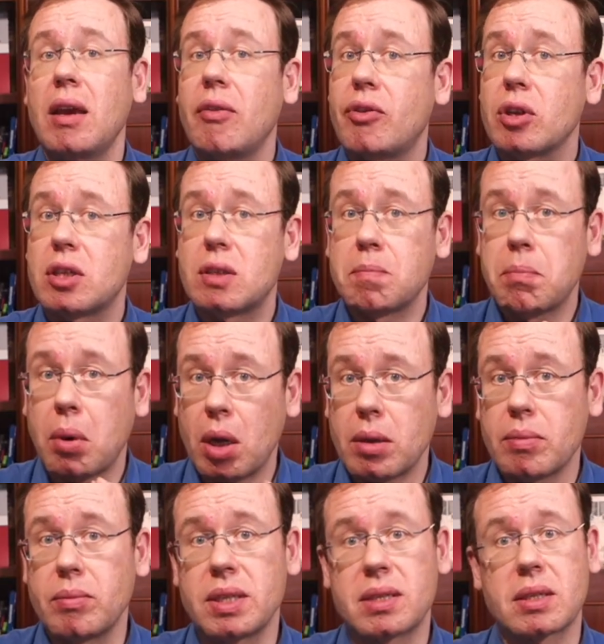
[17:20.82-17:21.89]
If you
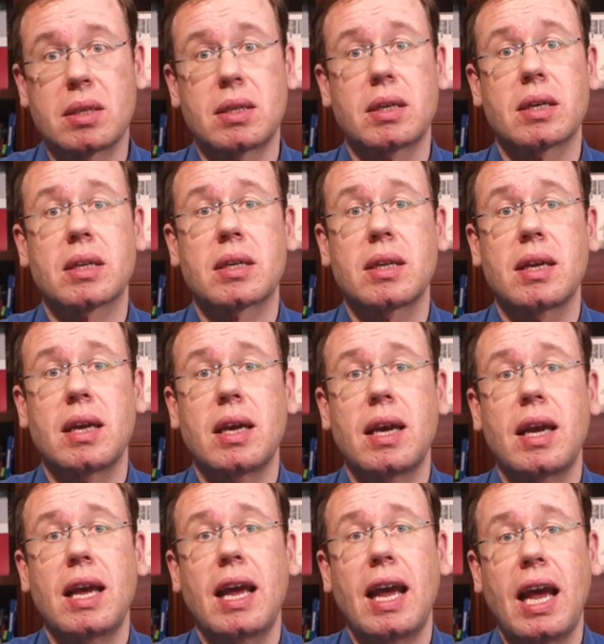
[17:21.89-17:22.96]
spot misconduct,
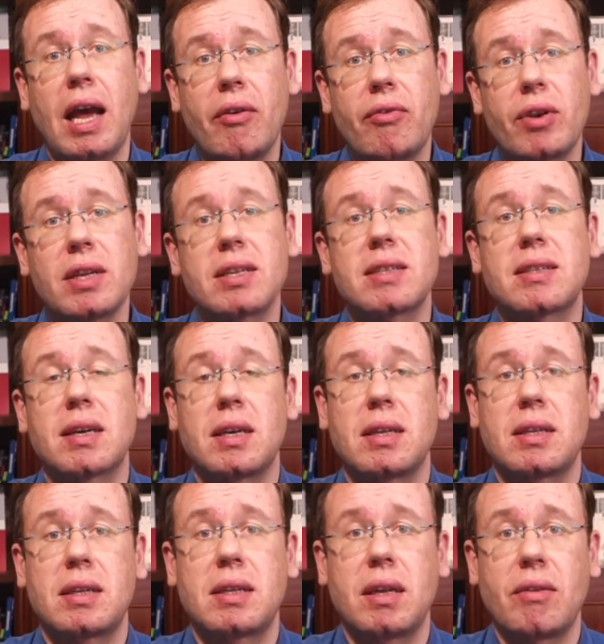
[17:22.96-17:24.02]
every
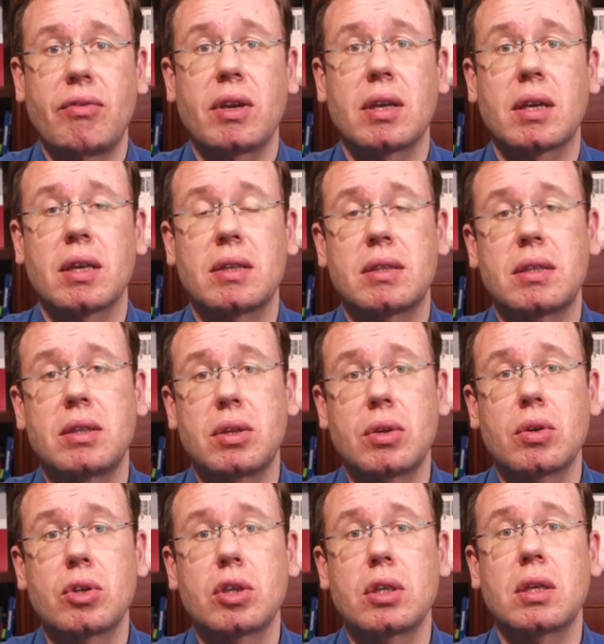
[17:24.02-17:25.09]
scientific
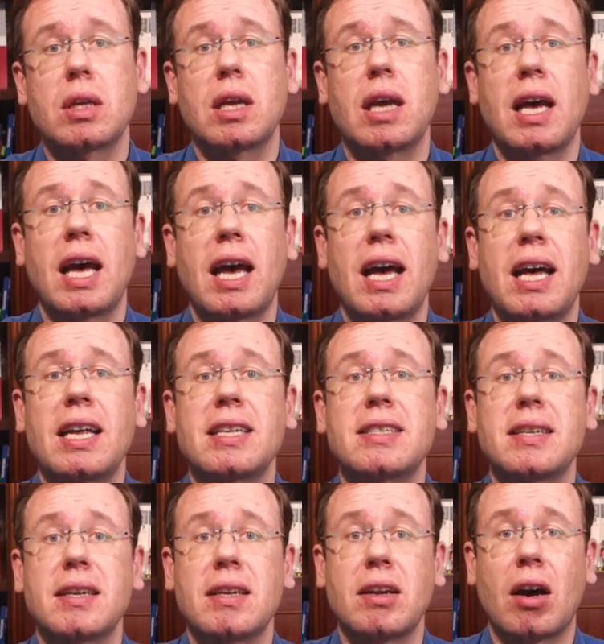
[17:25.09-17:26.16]
institution
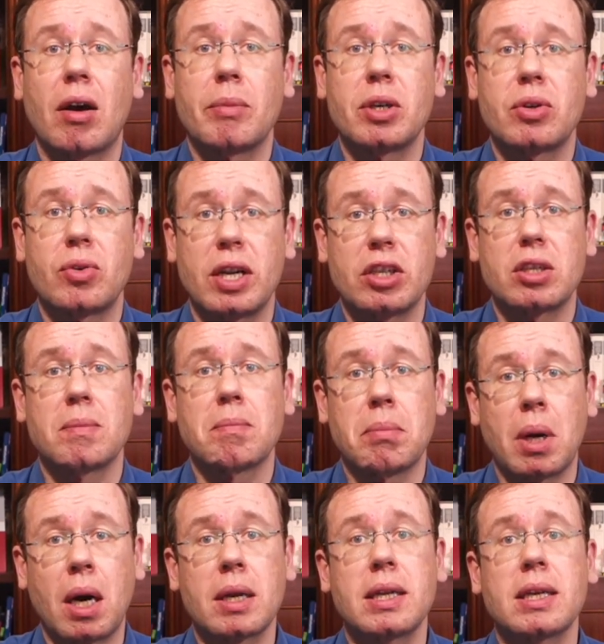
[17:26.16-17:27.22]
has an arbitration
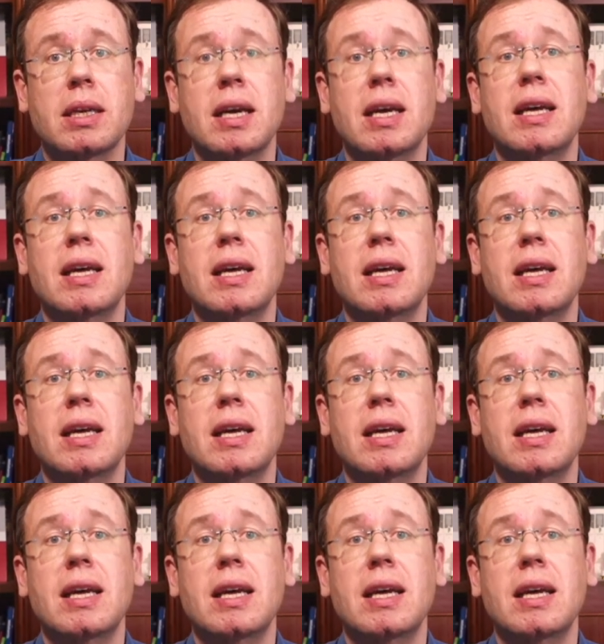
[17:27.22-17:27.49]
body